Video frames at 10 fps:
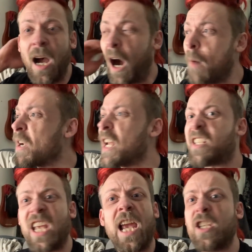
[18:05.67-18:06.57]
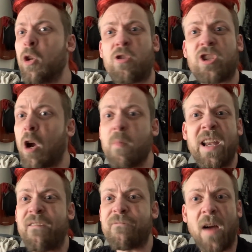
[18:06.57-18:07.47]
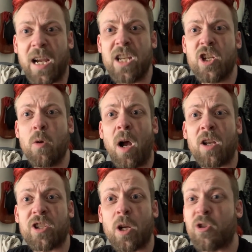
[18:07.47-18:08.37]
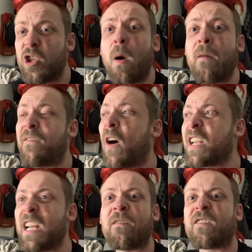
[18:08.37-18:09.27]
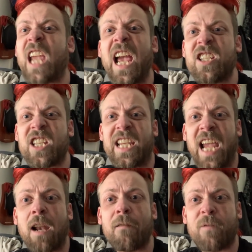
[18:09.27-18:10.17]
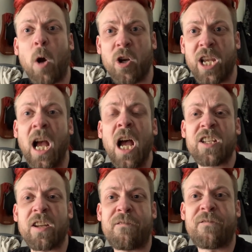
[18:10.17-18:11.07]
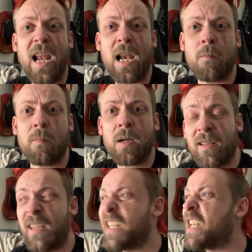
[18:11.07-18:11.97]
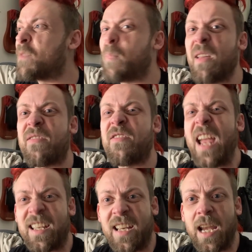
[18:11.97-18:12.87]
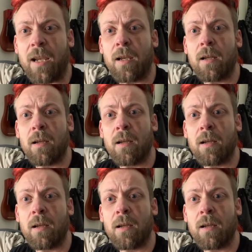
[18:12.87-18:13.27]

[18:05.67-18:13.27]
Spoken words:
I'm going to tear you so many fucking new arseholes, you won't find enough gays in California to fill them. This is pathetic.